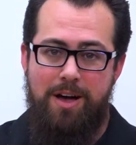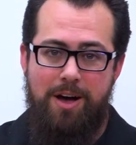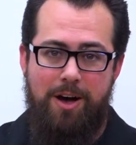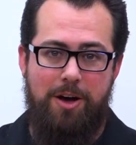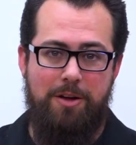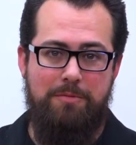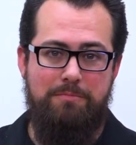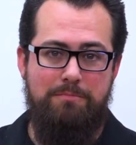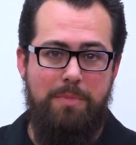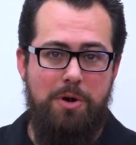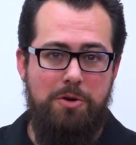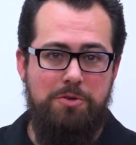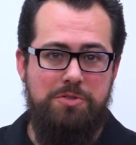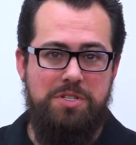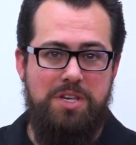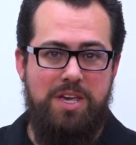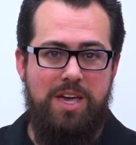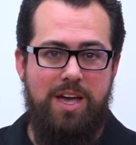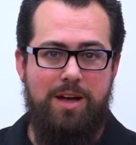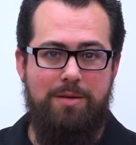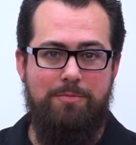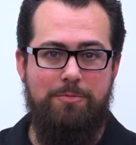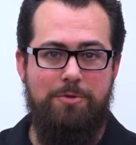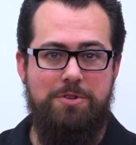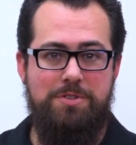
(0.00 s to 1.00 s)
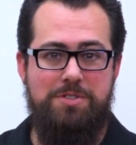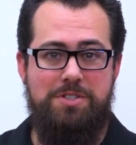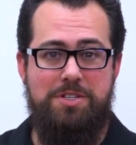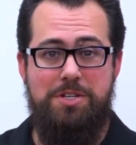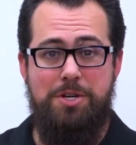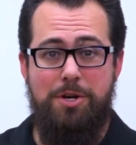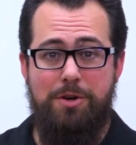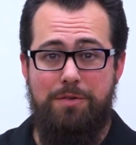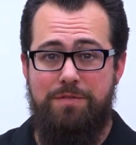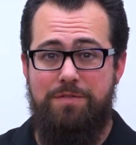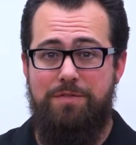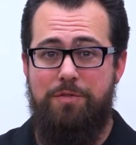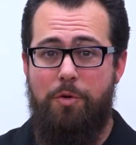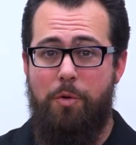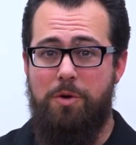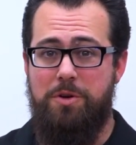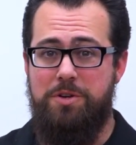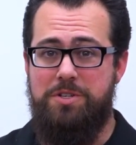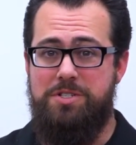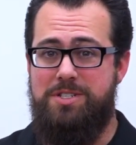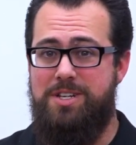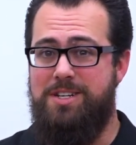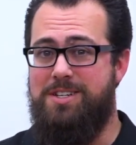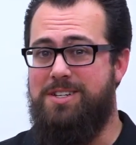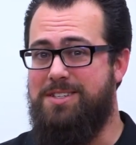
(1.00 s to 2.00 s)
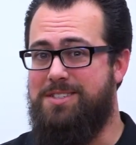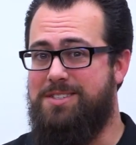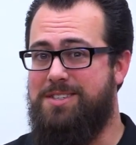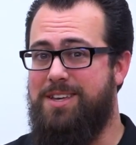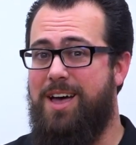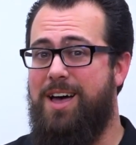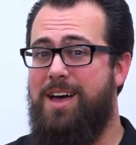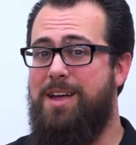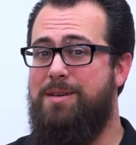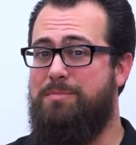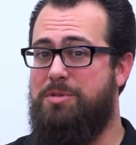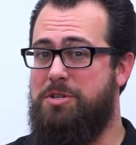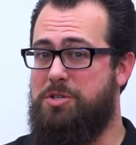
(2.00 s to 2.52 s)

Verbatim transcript: On most cameras, you're forced to decide